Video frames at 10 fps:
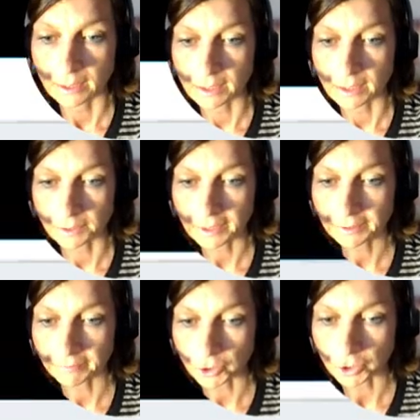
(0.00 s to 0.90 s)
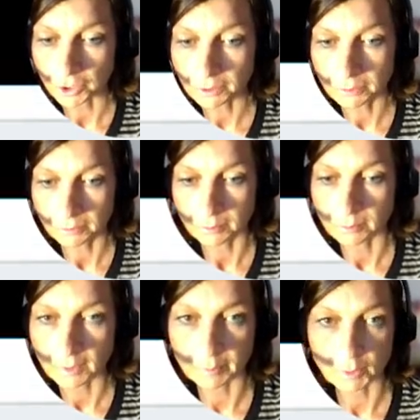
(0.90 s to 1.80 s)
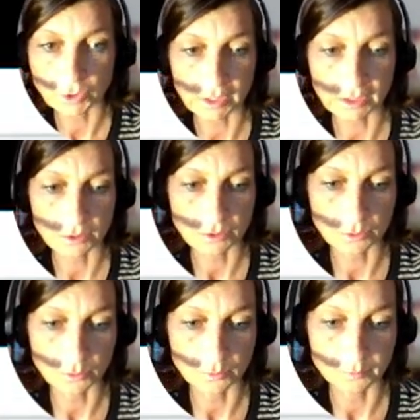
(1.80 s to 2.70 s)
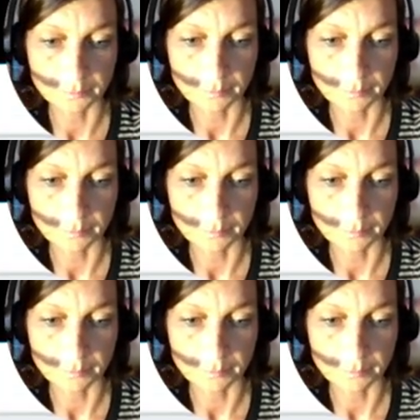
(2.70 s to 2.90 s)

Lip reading: discrete function, let me try to